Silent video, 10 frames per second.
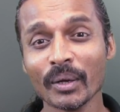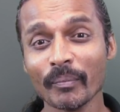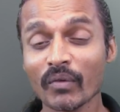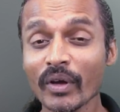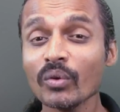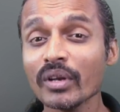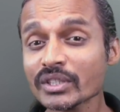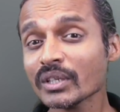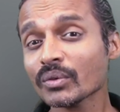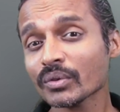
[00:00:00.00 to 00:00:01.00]
But when you
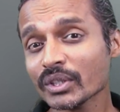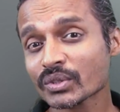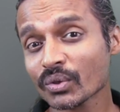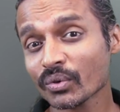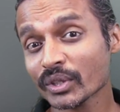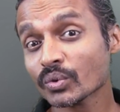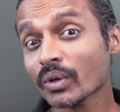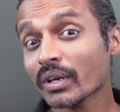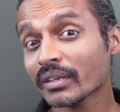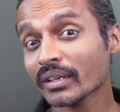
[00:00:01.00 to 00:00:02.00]
listen to these stories,
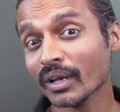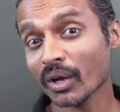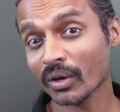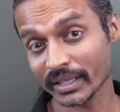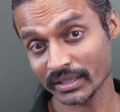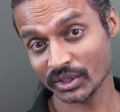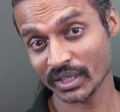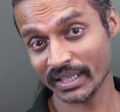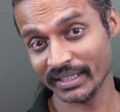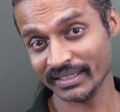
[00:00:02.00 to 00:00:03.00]
you learn a lot as a
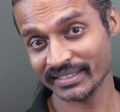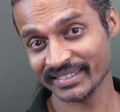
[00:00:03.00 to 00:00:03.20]
child.